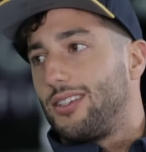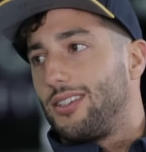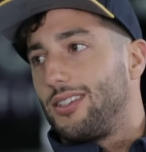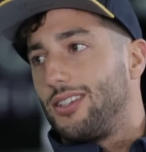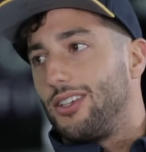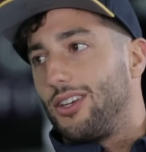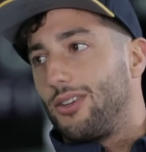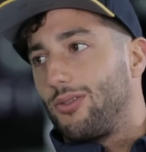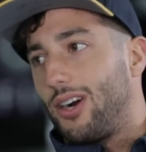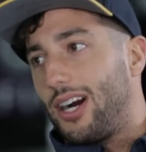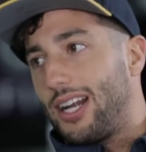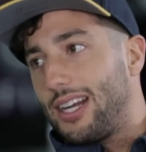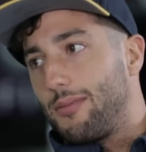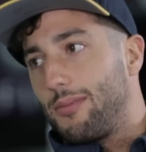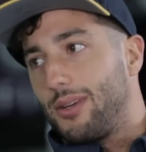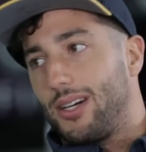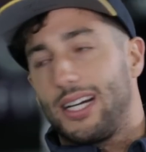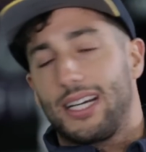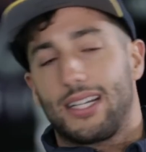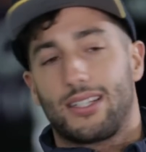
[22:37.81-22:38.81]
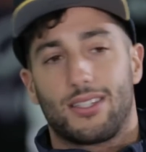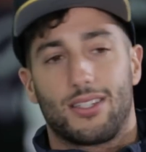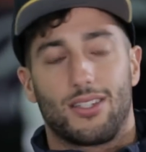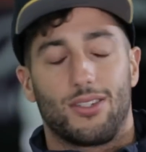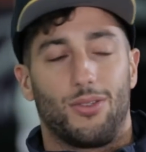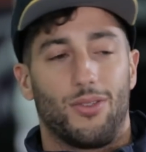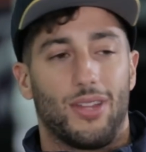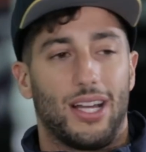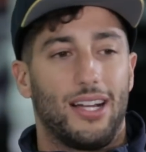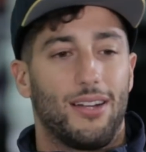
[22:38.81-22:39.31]
riding bikes and
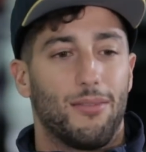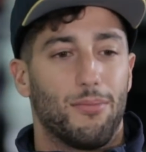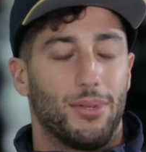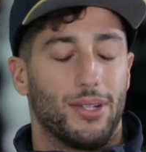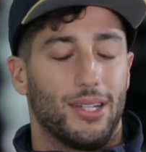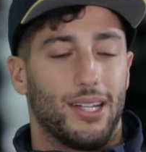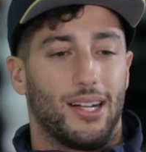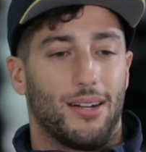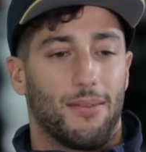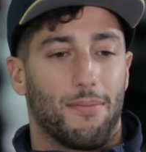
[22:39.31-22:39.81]
all that. But